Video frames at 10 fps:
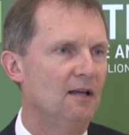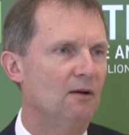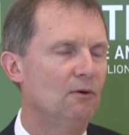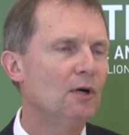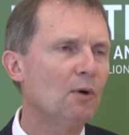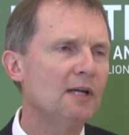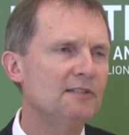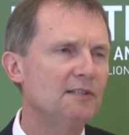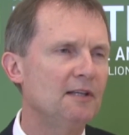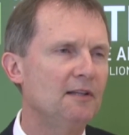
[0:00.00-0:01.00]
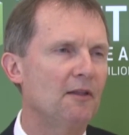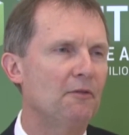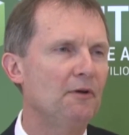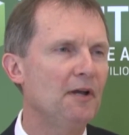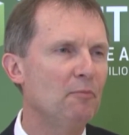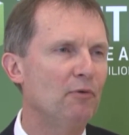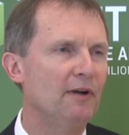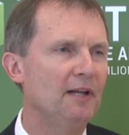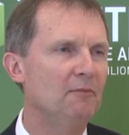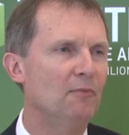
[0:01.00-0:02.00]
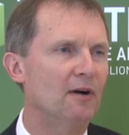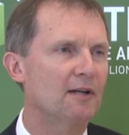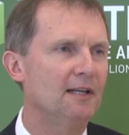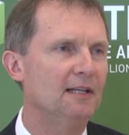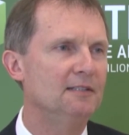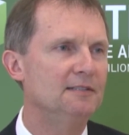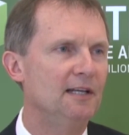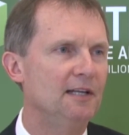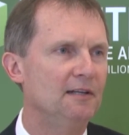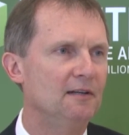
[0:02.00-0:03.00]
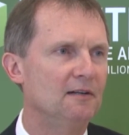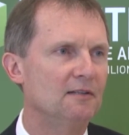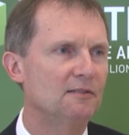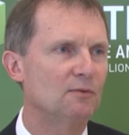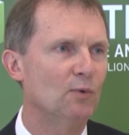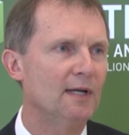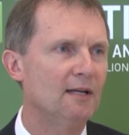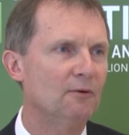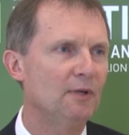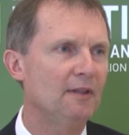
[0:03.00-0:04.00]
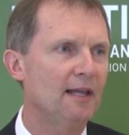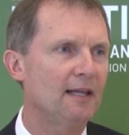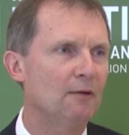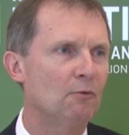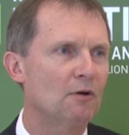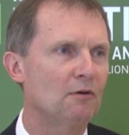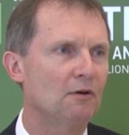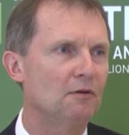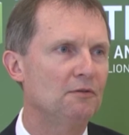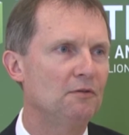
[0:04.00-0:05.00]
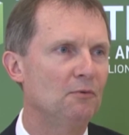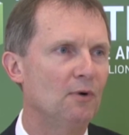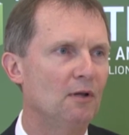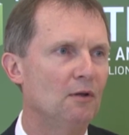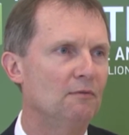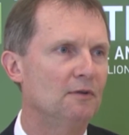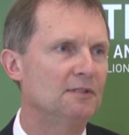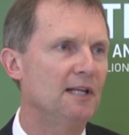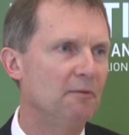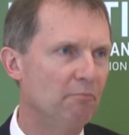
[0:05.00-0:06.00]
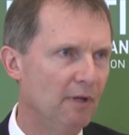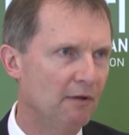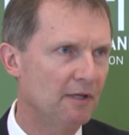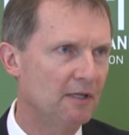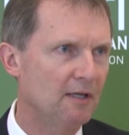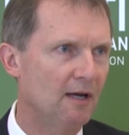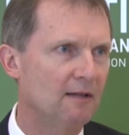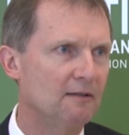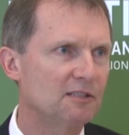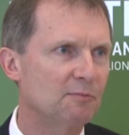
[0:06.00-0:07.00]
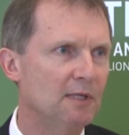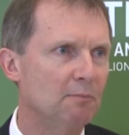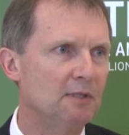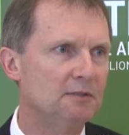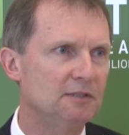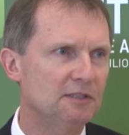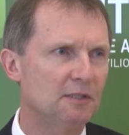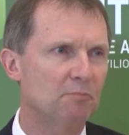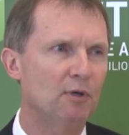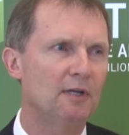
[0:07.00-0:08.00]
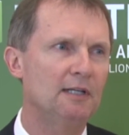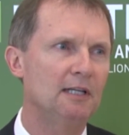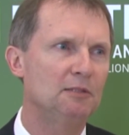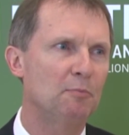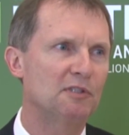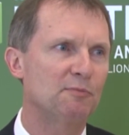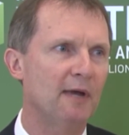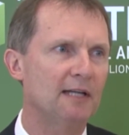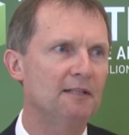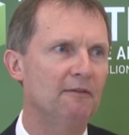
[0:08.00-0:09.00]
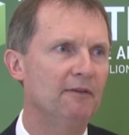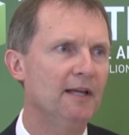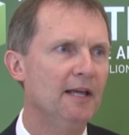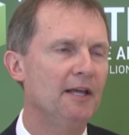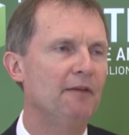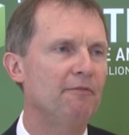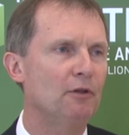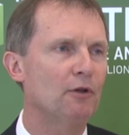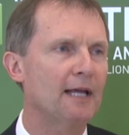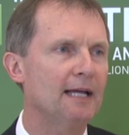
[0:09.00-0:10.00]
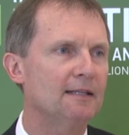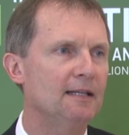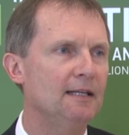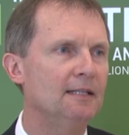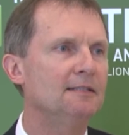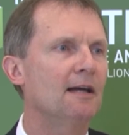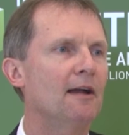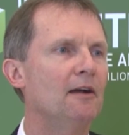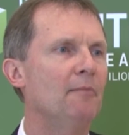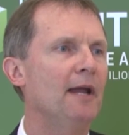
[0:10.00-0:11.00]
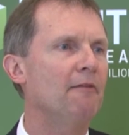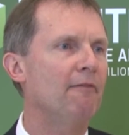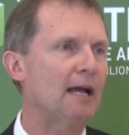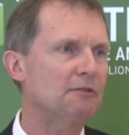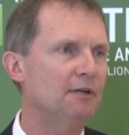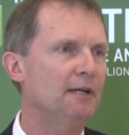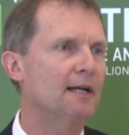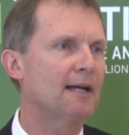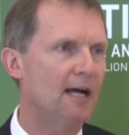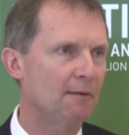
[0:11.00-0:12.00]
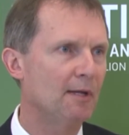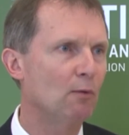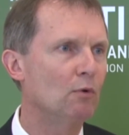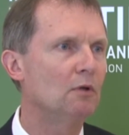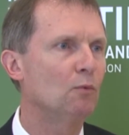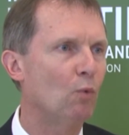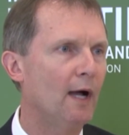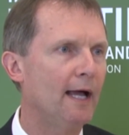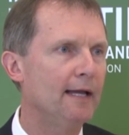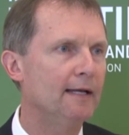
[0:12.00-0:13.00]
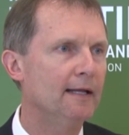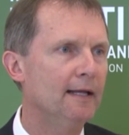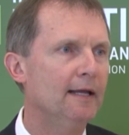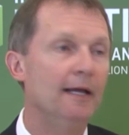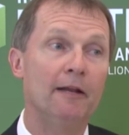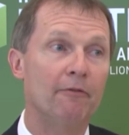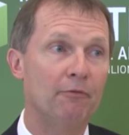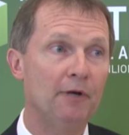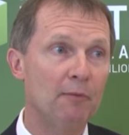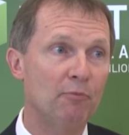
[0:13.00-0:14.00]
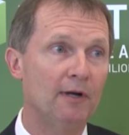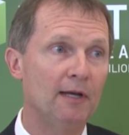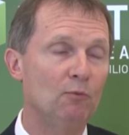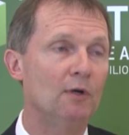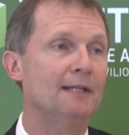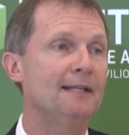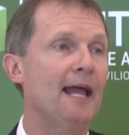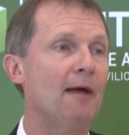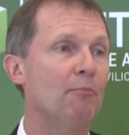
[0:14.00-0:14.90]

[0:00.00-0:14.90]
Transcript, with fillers: Where do I see the 3D printing market in 10 years? Well, we think it will grow to well over $10 billion, but, but just to put it into perspective, if you look at the entire manufacturing economy worldwide, and if 3D printing were to tap